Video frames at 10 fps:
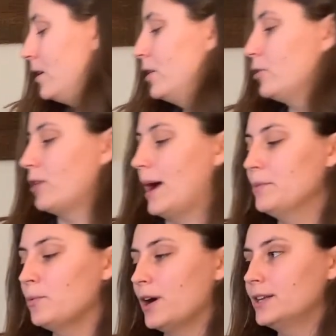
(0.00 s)
Grab the
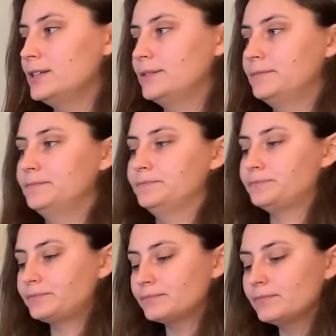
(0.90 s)
wand,
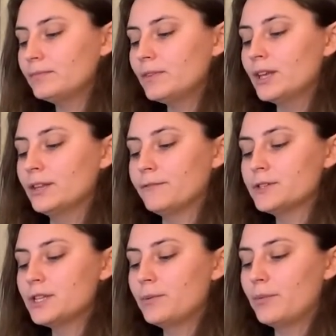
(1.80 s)
and the first
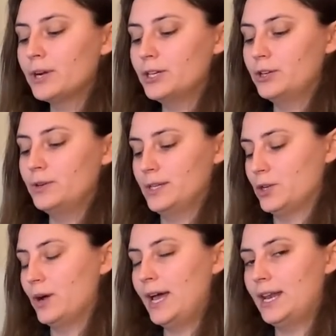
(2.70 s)
thing we want to do is go
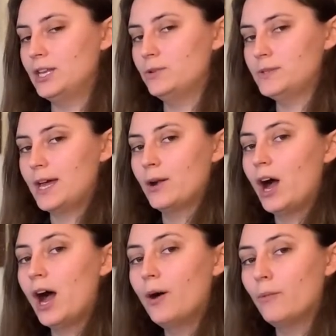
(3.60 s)
ahead and use that
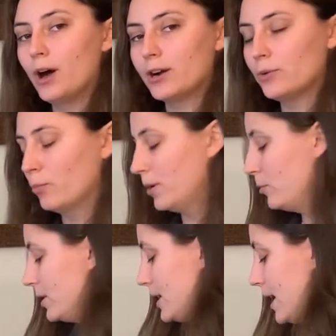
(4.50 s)
hot water one
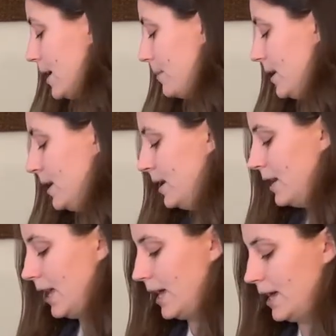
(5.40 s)
more time
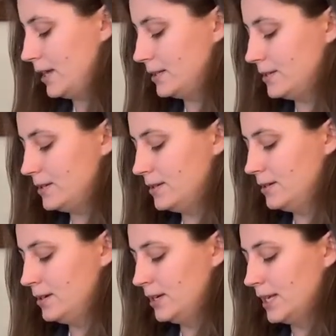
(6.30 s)
and
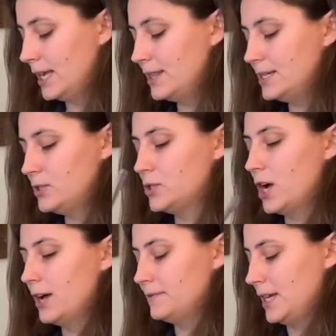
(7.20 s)
get this
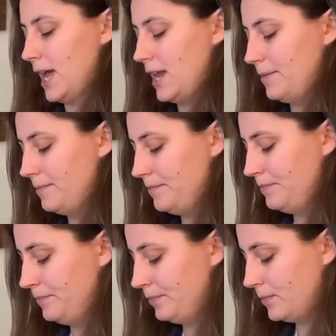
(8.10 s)
soft again.
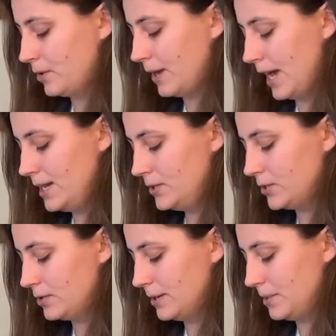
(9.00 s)
Okay, so
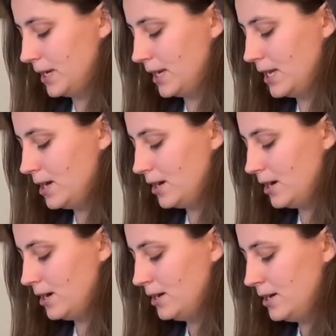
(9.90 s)
dip it in
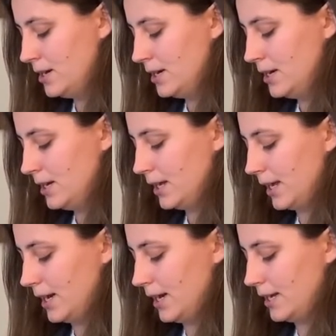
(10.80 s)
here, get
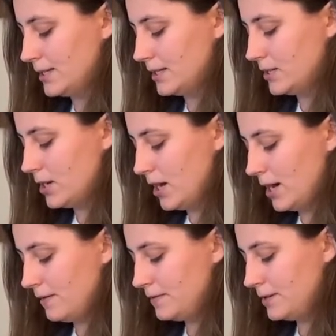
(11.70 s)
it nice and
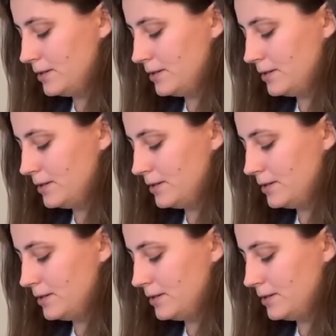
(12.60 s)
soft,